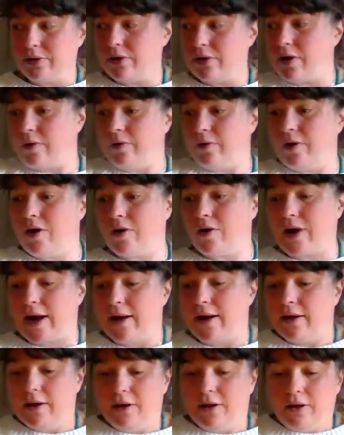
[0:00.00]
No. Okay.
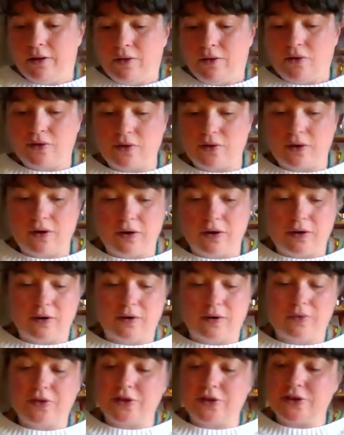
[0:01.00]

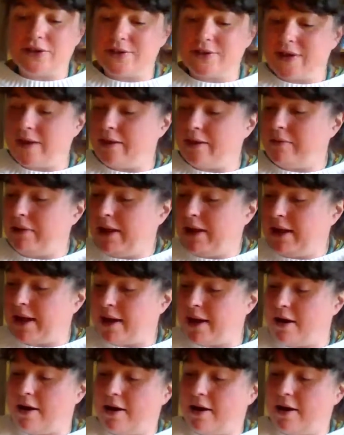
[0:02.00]
So they're just telling me,